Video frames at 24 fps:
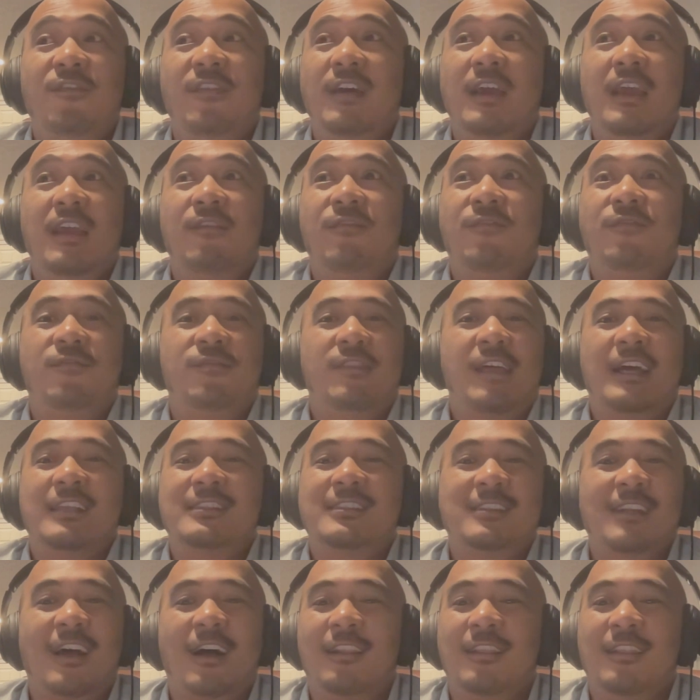if that's
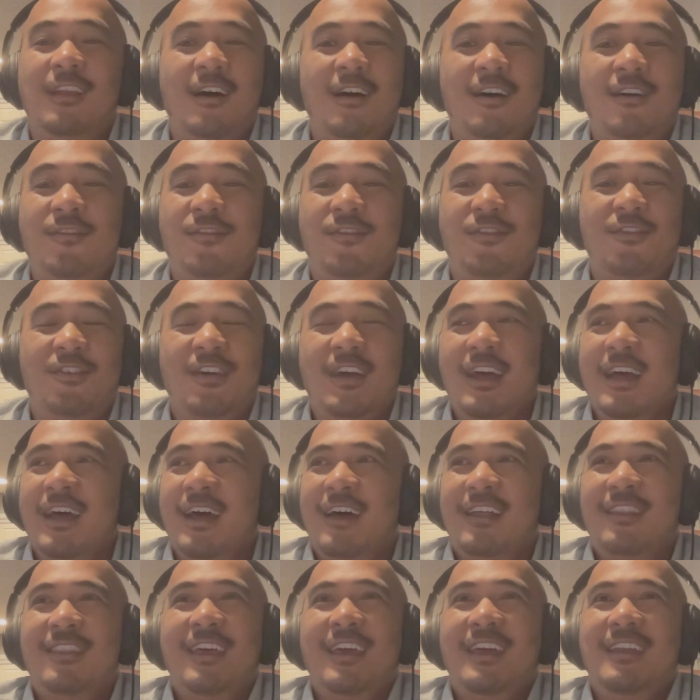not love,
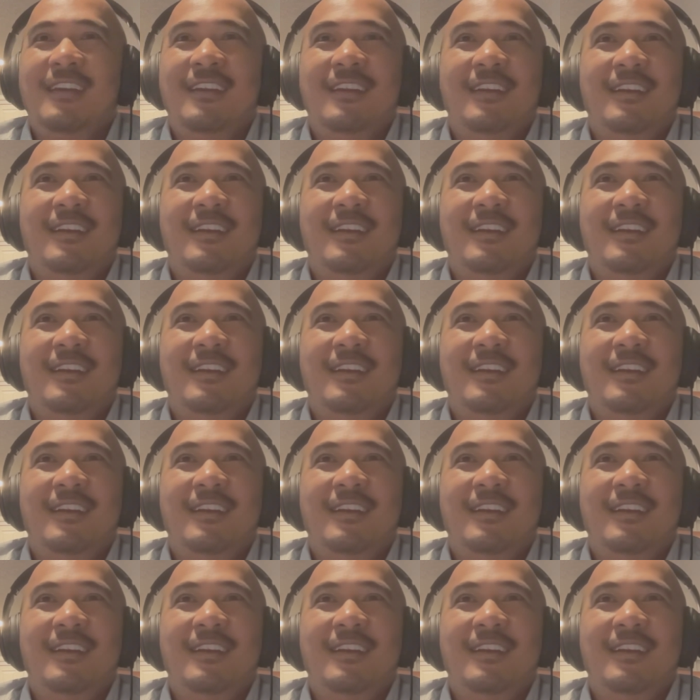then